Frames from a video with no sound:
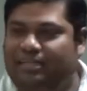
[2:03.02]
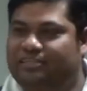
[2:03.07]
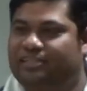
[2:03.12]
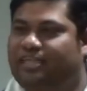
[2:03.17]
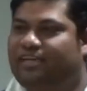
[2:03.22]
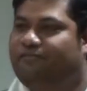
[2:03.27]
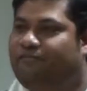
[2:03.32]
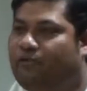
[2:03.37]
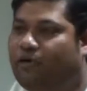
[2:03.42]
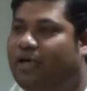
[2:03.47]

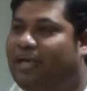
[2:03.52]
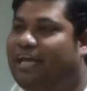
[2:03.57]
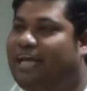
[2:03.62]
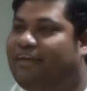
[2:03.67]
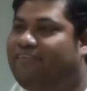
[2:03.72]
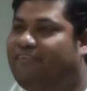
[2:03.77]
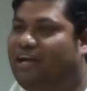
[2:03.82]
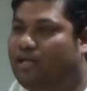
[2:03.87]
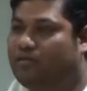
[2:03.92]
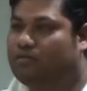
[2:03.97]
asking for an
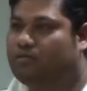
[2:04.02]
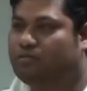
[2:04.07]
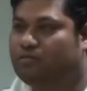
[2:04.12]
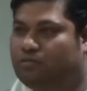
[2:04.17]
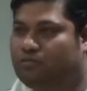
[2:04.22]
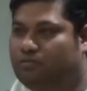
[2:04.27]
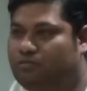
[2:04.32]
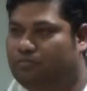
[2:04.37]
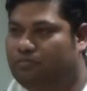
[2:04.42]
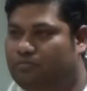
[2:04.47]

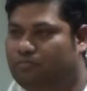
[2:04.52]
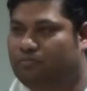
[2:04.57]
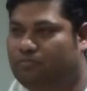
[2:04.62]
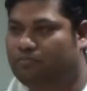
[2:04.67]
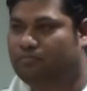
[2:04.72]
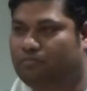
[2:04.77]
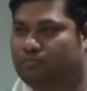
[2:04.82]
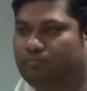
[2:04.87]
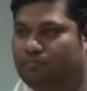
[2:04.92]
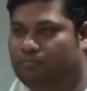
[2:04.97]
advance.
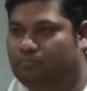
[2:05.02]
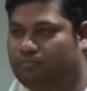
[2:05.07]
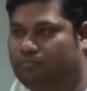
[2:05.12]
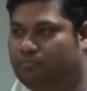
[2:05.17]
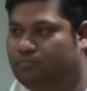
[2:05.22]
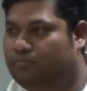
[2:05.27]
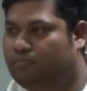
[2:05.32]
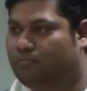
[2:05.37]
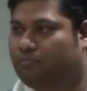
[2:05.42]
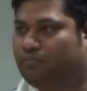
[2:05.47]

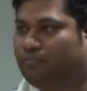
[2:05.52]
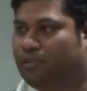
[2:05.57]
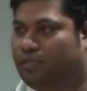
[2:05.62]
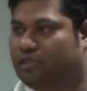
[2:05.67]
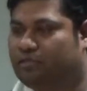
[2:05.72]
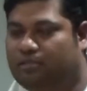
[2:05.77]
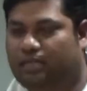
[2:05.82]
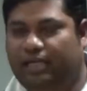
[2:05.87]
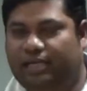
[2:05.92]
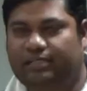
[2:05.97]

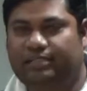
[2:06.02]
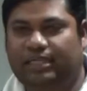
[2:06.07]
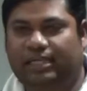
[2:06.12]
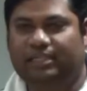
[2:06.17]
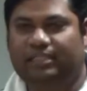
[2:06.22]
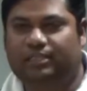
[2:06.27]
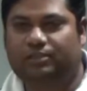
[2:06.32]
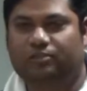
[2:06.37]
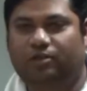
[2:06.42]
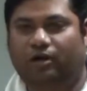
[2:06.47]
It's like
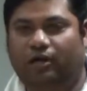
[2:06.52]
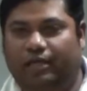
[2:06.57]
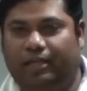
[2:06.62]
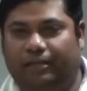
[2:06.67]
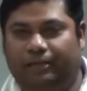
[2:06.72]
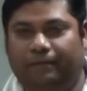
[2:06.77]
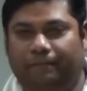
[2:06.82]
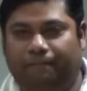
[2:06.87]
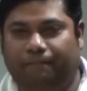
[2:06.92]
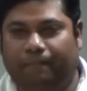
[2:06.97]
telling the soil,
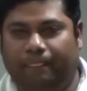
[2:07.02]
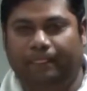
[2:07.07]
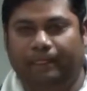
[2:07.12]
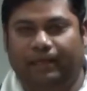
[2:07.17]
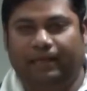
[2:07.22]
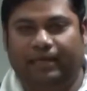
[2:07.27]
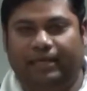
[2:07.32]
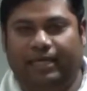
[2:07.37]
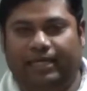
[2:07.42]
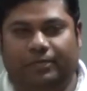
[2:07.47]

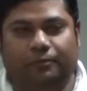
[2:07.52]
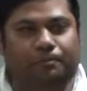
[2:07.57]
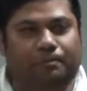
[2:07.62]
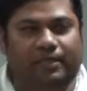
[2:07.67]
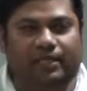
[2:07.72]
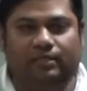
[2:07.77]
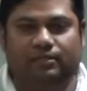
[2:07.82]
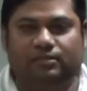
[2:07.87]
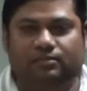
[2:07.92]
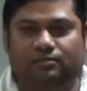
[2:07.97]
can you
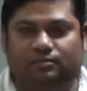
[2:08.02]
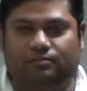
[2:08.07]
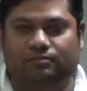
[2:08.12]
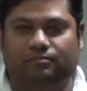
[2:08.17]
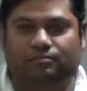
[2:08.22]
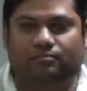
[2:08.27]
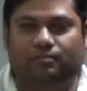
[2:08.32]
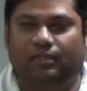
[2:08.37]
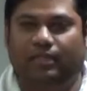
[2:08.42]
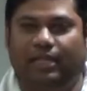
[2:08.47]
please
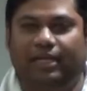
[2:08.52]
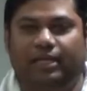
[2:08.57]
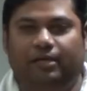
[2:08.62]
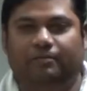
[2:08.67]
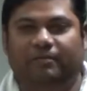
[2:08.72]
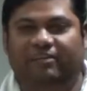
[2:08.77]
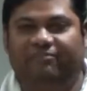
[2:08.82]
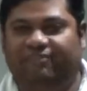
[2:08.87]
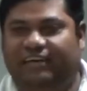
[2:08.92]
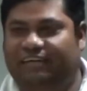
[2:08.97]

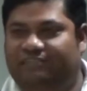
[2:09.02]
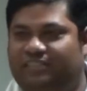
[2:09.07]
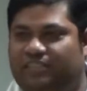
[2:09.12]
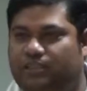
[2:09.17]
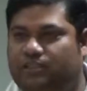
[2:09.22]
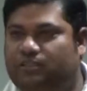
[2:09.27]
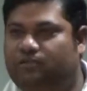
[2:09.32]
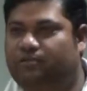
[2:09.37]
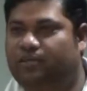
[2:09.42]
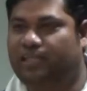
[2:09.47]
lend me
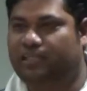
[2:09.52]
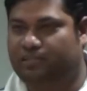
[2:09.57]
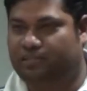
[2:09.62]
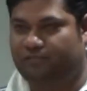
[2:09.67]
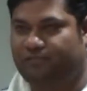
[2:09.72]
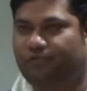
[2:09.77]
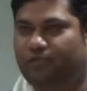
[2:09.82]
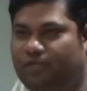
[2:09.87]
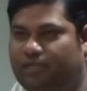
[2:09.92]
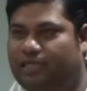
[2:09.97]
5-6
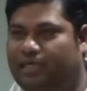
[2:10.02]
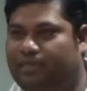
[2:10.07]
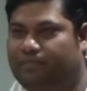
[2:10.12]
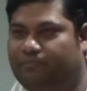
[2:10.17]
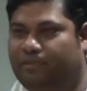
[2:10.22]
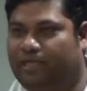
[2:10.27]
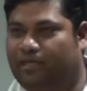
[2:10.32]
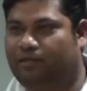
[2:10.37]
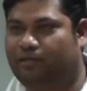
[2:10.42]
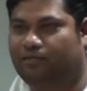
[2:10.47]
trees for the
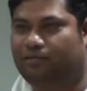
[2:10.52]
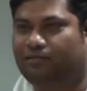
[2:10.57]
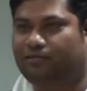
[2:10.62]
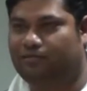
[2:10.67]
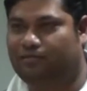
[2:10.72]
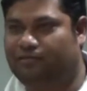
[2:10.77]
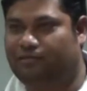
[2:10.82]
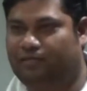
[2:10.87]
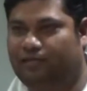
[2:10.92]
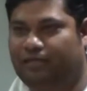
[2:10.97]
time being?
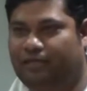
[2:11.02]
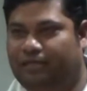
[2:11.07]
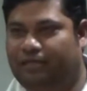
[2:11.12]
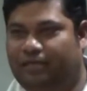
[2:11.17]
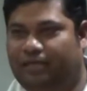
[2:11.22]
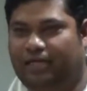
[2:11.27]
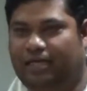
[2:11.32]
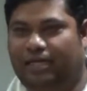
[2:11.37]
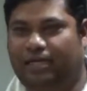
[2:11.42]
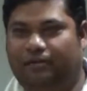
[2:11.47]

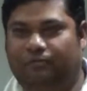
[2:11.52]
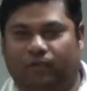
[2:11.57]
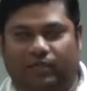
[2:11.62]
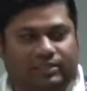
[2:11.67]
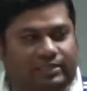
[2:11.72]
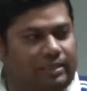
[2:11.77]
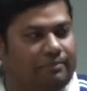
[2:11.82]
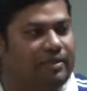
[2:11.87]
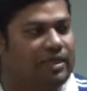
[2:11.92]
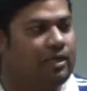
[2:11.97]
And
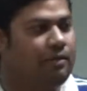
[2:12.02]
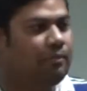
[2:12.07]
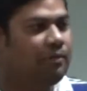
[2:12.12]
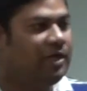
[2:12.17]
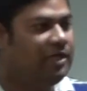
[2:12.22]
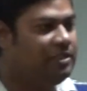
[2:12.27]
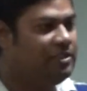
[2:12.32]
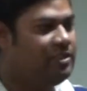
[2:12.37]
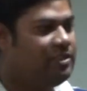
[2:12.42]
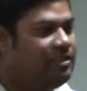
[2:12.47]
once I become
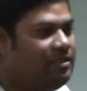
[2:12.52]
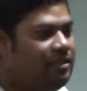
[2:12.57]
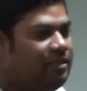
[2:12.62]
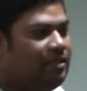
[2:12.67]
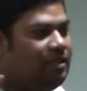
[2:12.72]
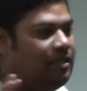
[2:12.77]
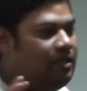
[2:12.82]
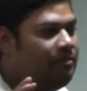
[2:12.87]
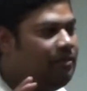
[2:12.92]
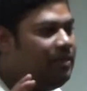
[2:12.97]
rich,
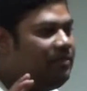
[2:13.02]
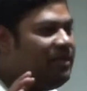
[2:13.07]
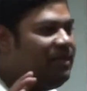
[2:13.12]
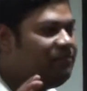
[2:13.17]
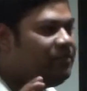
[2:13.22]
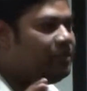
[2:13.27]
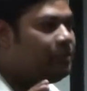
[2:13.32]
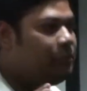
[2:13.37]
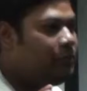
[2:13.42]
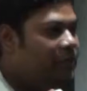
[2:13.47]
maybe
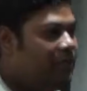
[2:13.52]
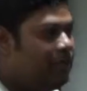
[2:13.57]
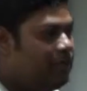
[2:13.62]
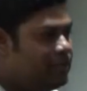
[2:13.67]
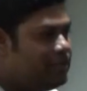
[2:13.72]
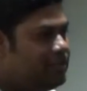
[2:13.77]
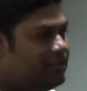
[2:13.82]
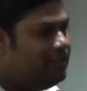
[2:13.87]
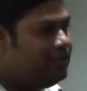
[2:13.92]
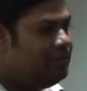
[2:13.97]
after 2
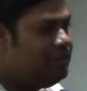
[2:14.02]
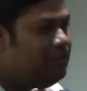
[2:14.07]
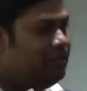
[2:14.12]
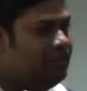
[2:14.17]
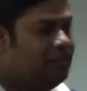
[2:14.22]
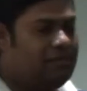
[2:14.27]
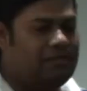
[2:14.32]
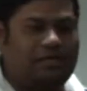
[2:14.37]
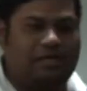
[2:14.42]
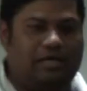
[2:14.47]
years,
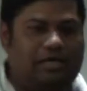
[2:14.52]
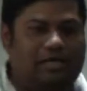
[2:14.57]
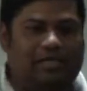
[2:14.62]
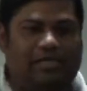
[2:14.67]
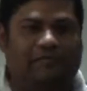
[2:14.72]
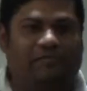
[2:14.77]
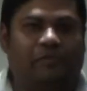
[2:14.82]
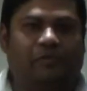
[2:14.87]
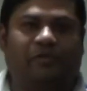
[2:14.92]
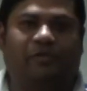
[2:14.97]
I'll
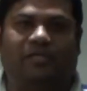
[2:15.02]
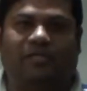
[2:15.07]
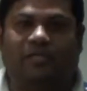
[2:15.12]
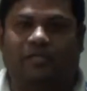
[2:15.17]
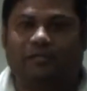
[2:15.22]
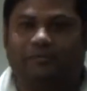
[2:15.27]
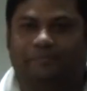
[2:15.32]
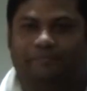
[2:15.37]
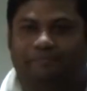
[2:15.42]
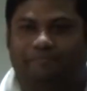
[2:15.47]
give you in
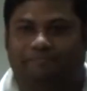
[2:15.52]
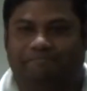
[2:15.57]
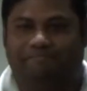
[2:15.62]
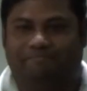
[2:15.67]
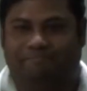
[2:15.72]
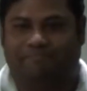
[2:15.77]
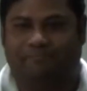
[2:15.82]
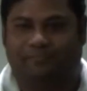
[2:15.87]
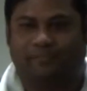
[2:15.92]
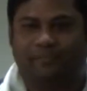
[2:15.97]
return.
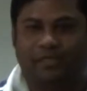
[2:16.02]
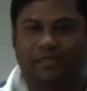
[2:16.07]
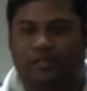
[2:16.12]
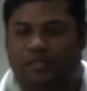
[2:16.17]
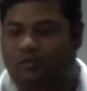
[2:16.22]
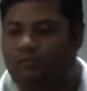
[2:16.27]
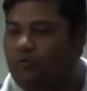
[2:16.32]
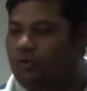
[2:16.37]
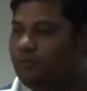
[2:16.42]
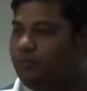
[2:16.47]

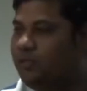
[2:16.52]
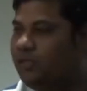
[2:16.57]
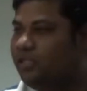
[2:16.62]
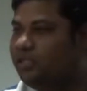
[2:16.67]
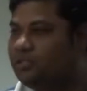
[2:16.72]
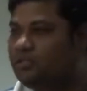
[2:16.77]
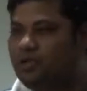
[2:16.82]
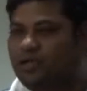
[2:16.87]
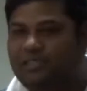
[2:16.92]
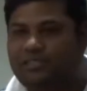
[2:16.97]
What would
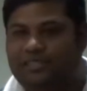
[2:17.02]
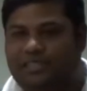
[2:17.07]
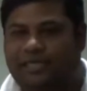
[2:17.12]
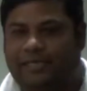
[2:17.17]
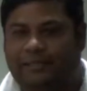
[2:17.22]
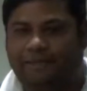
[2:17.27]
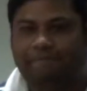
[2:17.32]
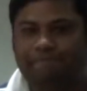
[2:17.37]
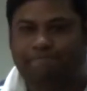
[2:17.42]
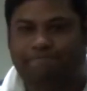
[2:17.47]
the soil say?